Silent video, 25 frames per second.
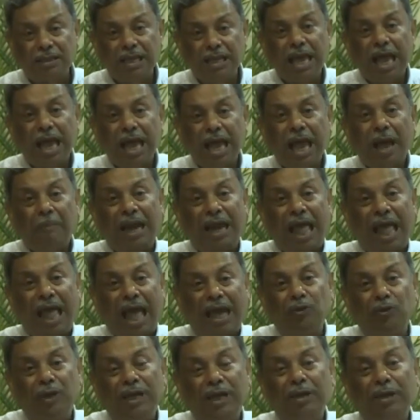cases.
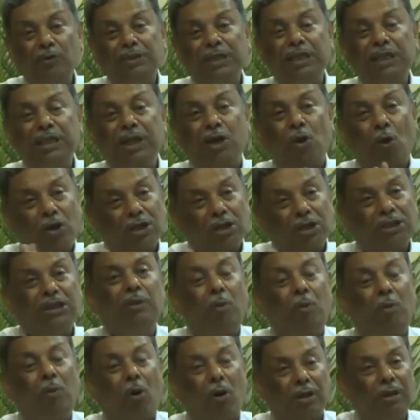But actually using
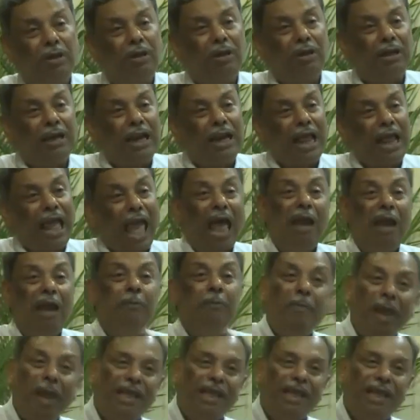the causal model
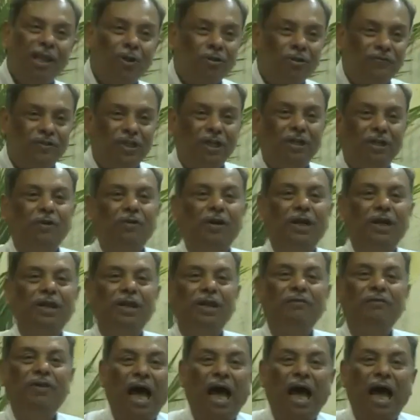and making use of
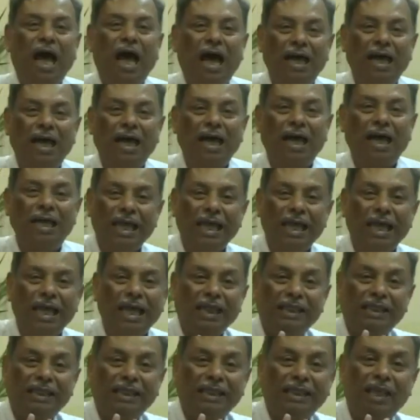generative
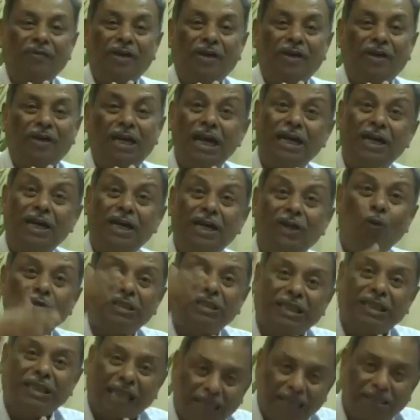AI, they've
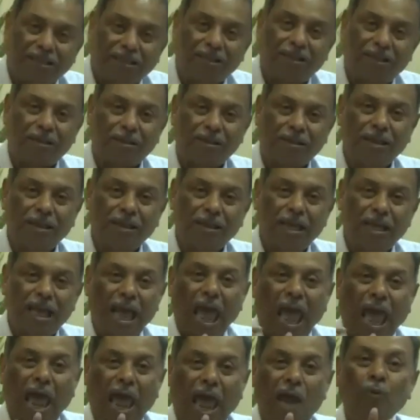created those
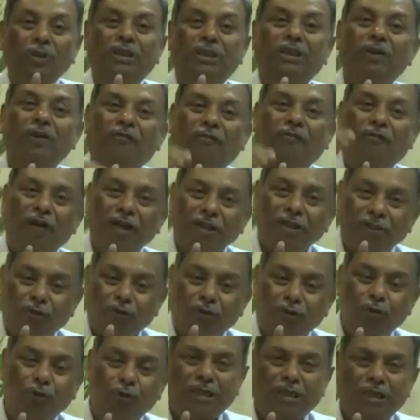cases. And
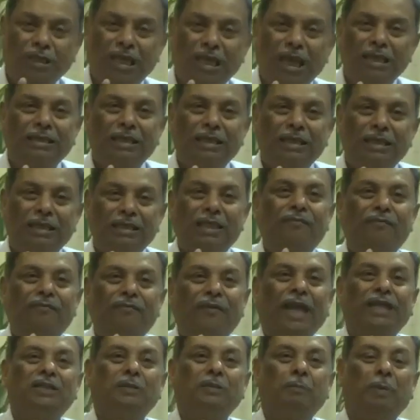with reference to those
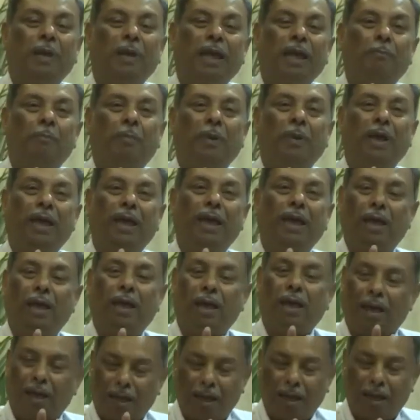cases, they've
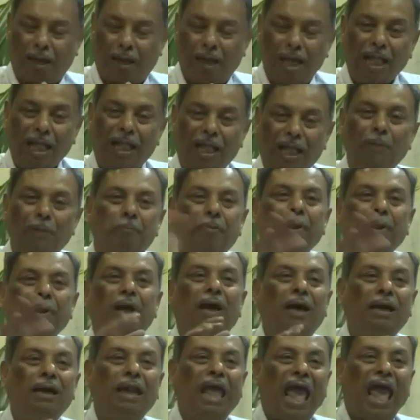eh, eh, uh,
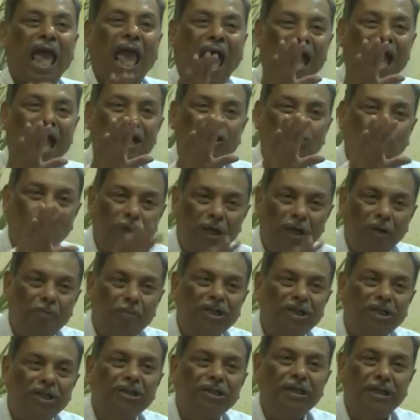compared
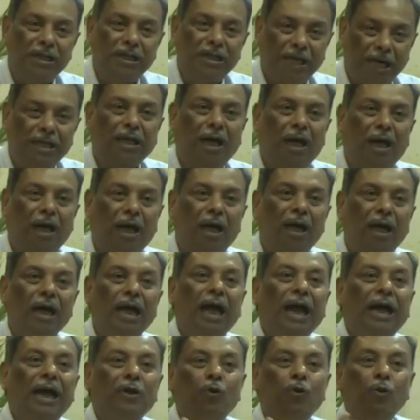actual
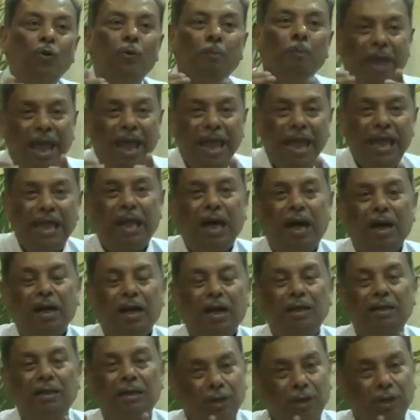patient data
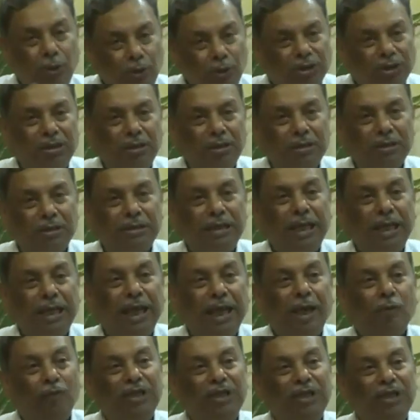to make a uh,
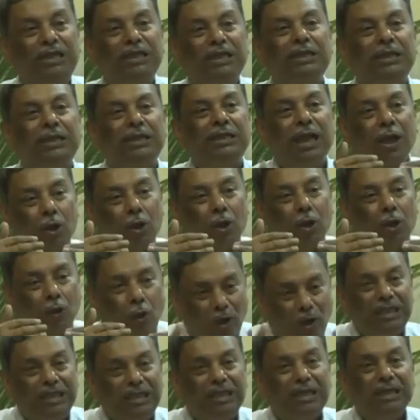conclusions
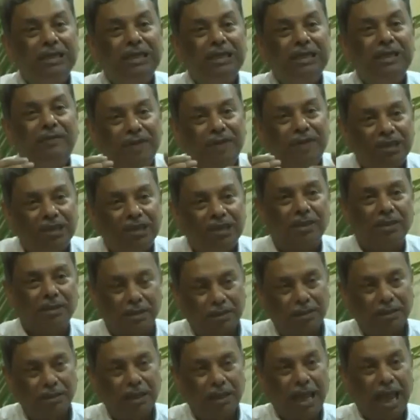which is
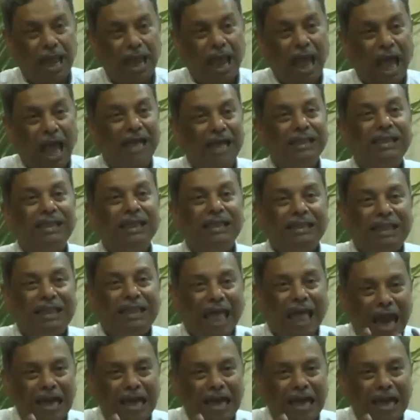logically reasoned.